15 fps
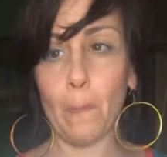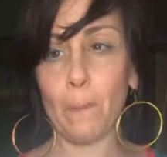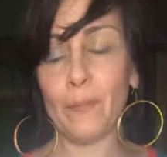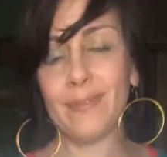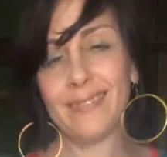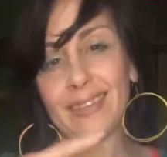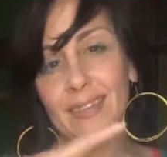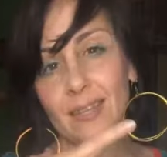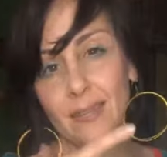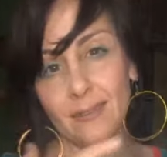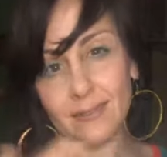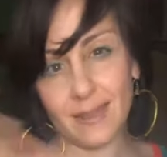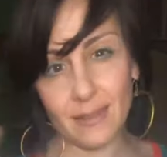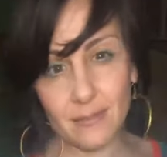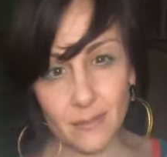presenting
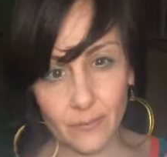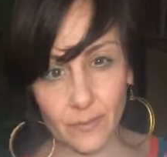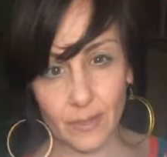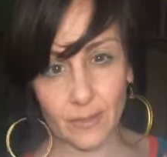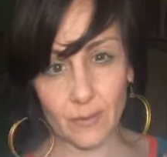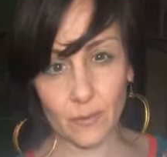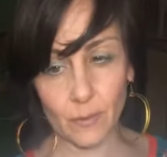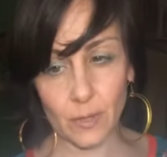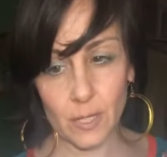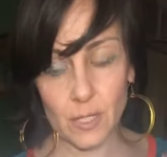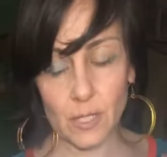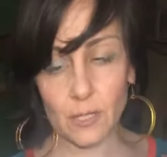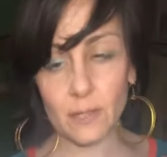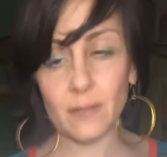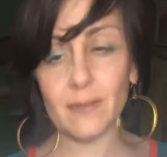sets of
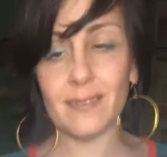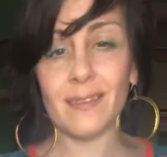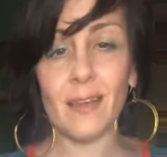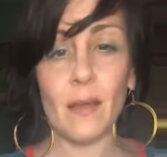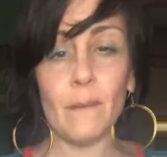illustrations,